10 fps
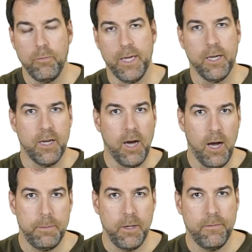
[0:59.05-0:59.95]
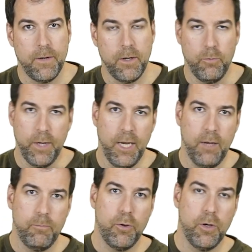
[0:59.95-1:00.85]
make a copy of it, we
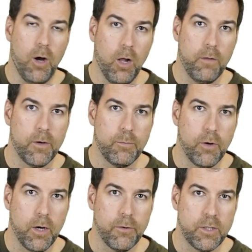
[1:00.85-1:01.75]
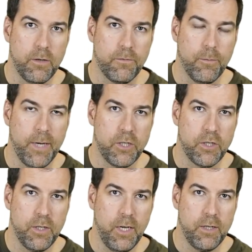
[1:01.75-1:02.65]
input all of our progress
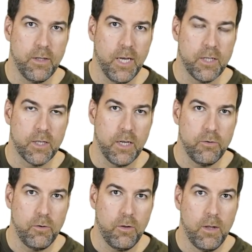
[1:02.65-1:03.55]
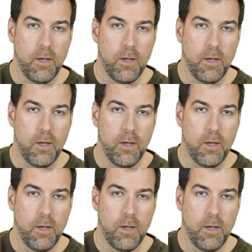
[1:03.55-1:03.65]
information into that schedule,